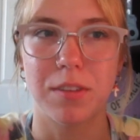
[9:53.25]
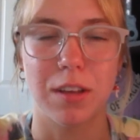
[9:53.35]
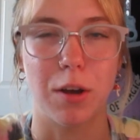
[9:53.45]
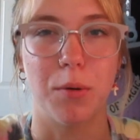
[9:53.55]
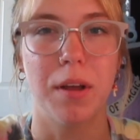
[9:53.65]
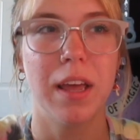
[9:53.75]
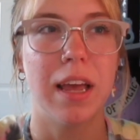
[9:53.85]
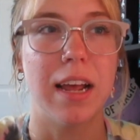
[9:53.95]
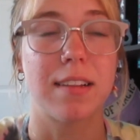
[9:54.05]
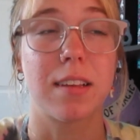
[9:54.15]
So
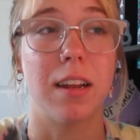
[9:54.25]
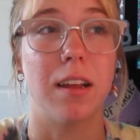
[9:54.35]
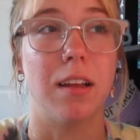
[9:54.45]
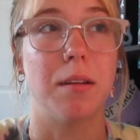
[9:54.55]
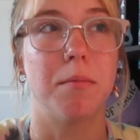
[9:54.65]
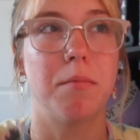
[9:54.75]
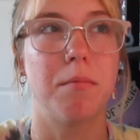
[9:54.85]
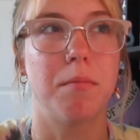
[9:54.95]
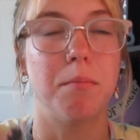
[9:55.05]
it's going to